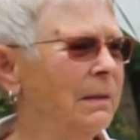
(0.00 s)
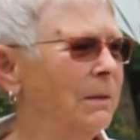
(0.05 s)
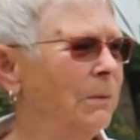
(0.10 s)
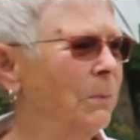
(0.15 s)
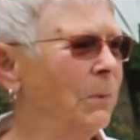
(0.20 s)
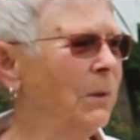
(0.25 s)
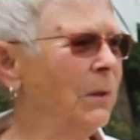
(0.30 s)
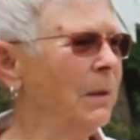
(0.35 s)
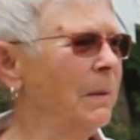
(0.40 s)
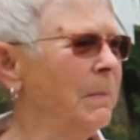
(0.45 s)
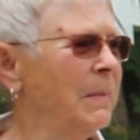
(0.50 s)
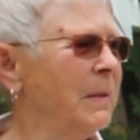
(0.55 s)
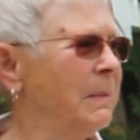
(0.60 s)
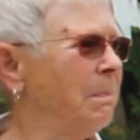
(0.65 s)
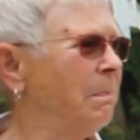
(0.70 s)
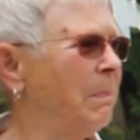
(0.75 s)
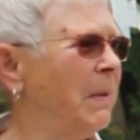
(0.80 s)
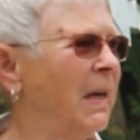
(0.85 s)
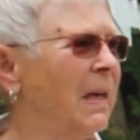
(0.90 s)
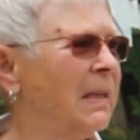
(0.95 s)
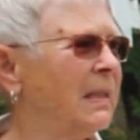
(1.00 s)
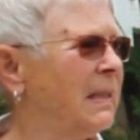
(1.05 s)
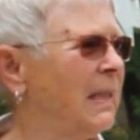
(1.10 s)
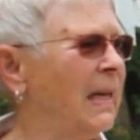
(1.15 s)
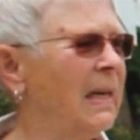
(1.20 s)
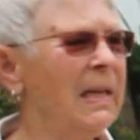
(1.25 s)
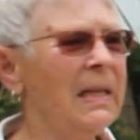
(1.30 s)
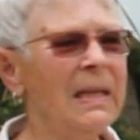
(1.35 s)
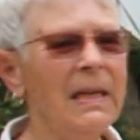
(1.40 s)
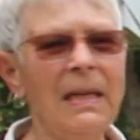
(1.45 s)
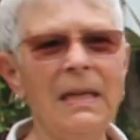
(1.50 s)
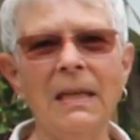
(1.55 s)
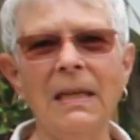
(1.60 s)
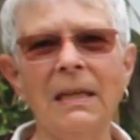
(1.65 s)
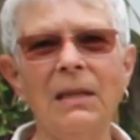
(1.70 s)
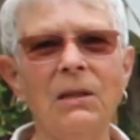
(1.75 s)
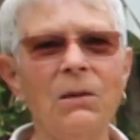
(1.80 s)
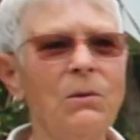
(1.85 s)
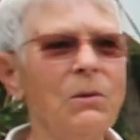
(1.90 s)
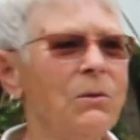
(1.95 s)
worms, bugs, anything
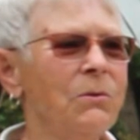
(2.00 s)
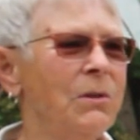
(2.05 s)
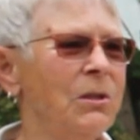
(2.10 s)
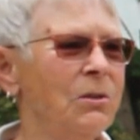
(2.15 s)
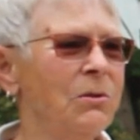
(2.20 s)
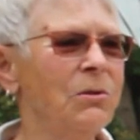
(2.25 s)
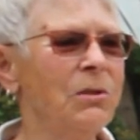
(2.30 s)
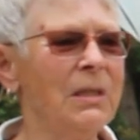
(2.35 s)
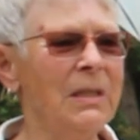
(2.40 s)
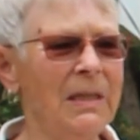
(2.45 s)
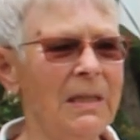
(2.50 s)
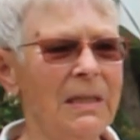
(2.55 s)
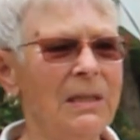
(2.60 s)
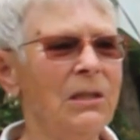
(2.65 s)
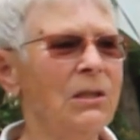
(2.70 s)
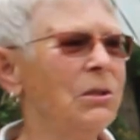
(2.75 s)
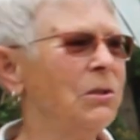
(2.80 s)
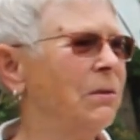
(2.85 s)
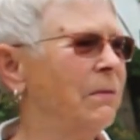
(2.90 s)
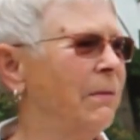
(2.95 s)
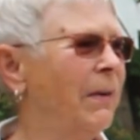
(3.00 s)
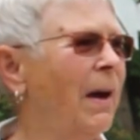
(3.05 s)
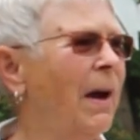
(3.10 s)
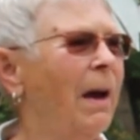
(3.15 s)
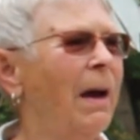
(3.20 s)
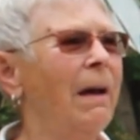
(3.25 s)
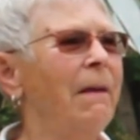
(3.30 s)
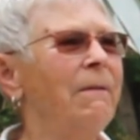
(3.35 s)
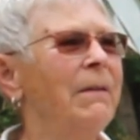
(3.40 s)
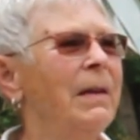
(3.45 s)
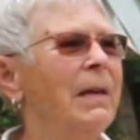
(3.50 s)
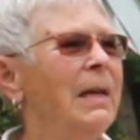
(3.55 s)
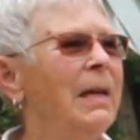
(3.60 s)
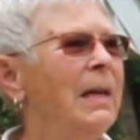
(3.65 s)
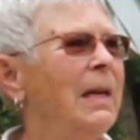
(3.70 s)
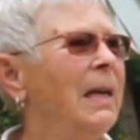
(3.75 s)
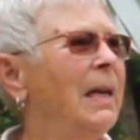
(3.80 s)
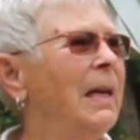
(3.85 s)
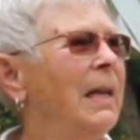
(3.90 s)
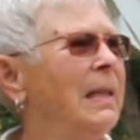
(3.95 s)
that those creatures need to survive.
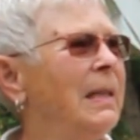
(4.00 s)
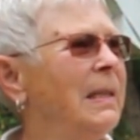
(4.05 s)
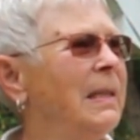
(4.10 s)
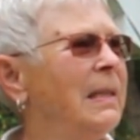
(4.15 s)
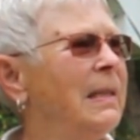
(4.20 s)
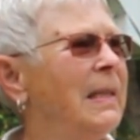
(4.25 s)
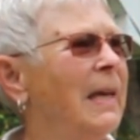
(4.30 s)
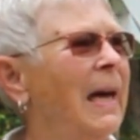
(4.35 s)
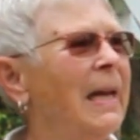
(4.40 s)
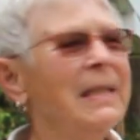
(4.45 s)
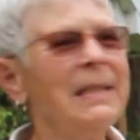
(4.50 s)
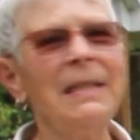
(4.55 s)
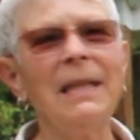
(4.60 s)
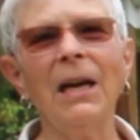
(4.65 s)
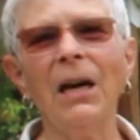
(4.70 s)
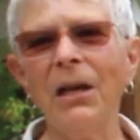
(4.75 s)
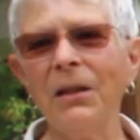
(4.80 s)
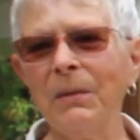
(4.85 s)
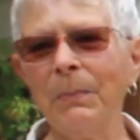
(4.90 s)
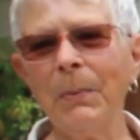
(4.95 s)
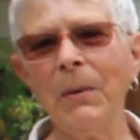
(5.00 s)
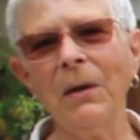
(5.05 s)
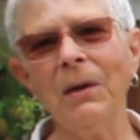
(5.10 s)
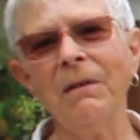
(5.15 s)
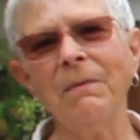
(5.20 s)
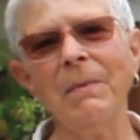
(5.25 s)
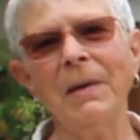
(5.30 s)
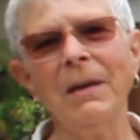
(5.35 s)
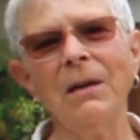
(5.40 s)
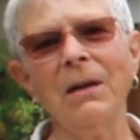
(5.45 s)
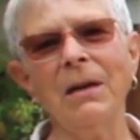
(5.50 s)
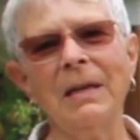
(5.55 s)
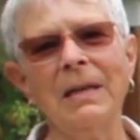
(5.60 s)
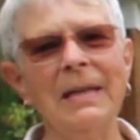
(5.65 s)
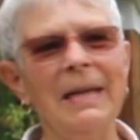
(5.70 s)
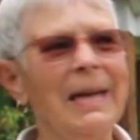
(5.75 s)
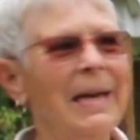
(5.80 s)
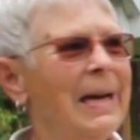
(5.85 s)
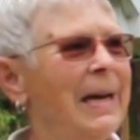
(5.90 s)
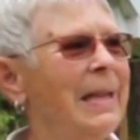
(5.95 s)
And that's the other part of my garden
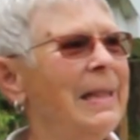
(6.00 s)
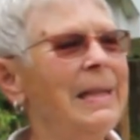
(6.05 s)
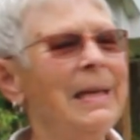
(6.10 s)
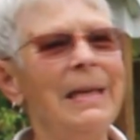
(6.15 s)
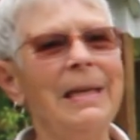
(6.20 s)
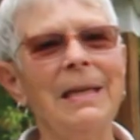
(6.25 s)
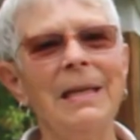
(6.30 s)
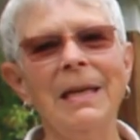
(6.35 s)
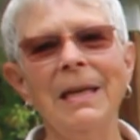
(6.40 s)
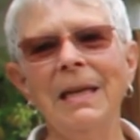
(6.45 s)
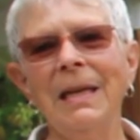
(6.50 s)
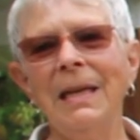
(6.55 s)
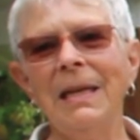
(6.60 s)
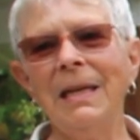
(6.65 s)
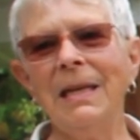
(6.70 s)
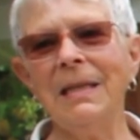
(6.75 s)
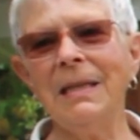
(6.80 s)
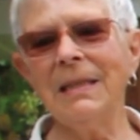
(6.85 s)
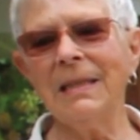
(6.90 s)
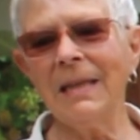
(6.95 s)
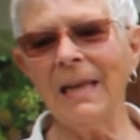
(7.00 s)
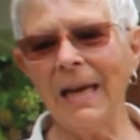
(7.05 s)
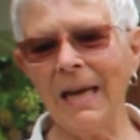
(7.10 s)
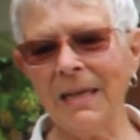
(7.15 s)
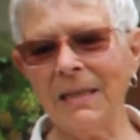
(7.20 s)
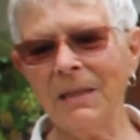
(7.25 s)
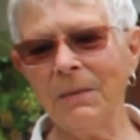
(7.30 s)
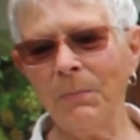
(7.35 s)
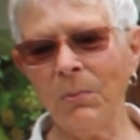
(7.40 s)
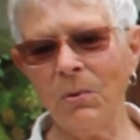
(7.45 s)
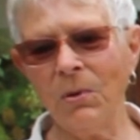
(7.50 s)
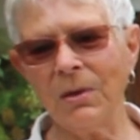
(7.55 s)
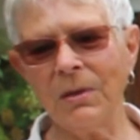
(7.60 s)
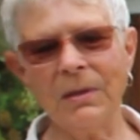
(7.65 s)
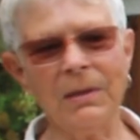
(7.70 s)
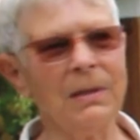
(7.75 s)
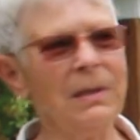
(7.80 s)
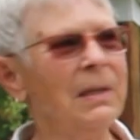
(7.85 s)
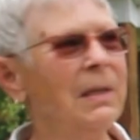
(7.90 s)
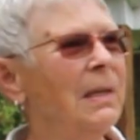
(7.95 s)
that I think is as
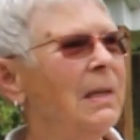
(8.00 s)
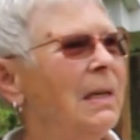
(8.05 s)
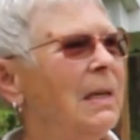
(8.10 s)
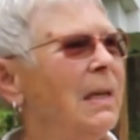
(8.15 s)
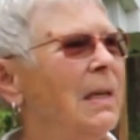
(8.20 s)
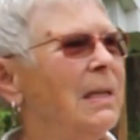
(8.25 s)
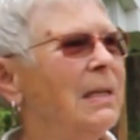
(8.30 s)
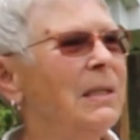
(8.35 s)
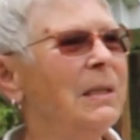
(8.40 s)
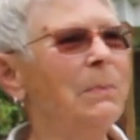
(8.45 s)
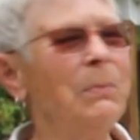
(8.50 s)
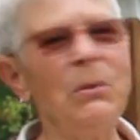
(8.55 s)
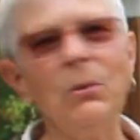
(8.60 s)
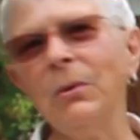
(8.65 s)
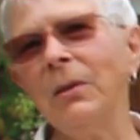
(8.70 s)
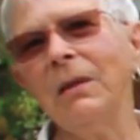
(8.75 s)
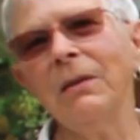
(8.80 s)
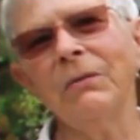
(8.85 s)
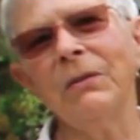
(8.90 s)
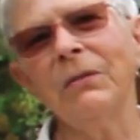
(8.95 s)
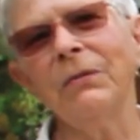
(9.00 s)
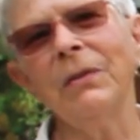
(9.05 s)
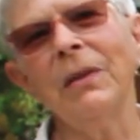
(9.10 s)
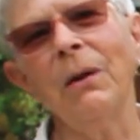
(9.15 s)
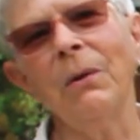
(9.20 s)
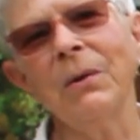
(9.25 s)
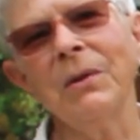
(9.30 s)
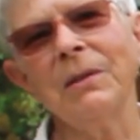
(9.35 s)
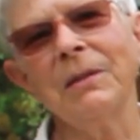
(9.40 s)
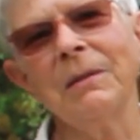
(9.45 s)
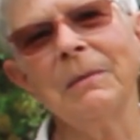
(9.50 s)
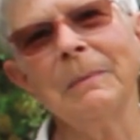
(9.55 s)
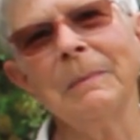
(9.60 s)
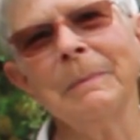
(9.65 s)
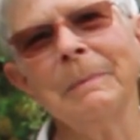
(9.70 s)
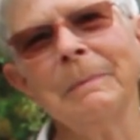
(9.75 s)
important as the beauty of the flowers.